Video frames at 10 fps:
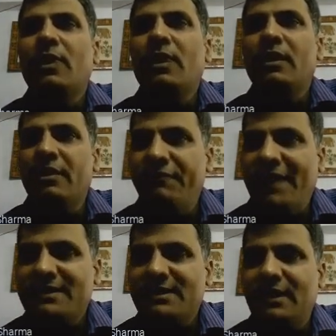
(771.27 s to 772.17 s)

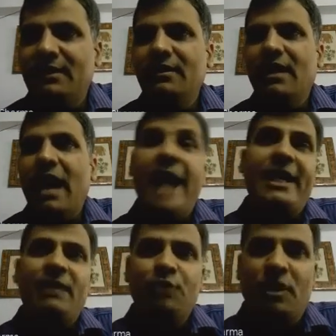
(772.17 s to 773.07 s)
reflection, and
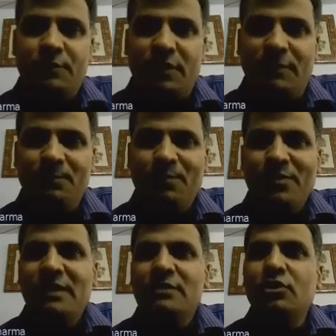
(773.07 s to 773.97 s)
absorption.
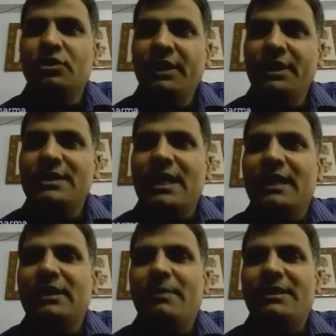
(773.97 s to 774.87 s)
So these are
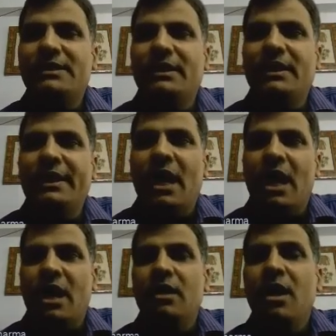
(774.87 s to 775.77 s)
the basically
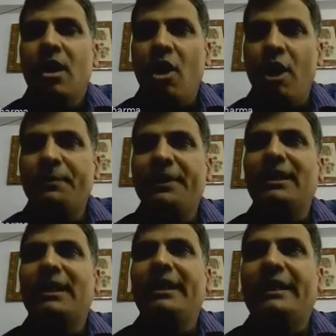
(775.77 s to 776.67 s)
optical
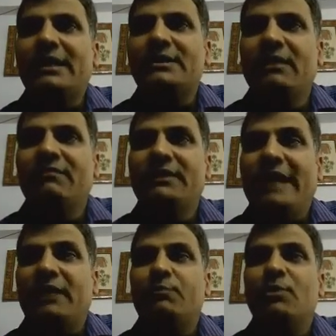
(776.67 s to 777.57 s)
interaction with the
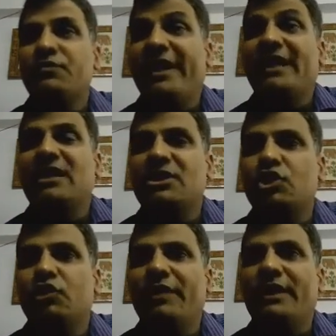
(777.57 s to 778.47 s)
atmospheric
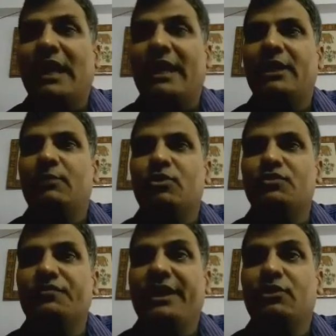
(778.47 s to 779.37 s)
constituent or
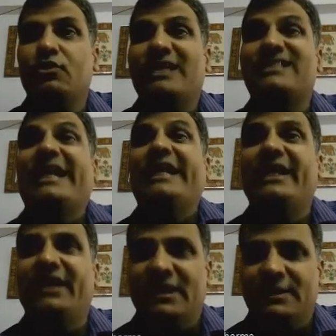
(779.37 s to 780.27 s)
atmospheric, you can say,
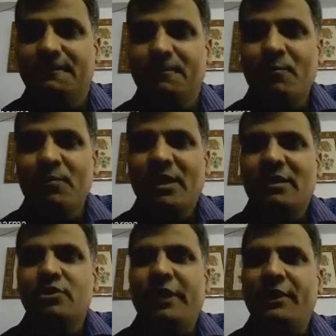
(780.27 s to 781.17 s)
entities.
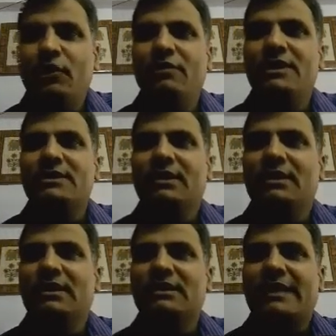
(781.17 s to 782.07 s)
So
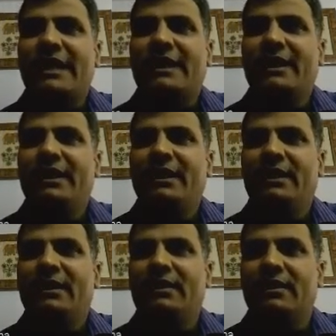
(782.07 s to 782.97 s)
attenuation,
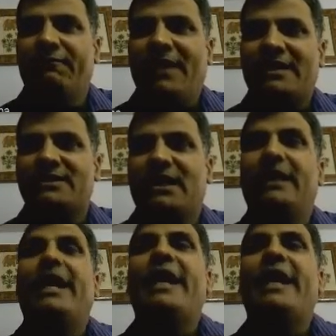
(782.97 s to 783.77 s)
scattering, reflection, and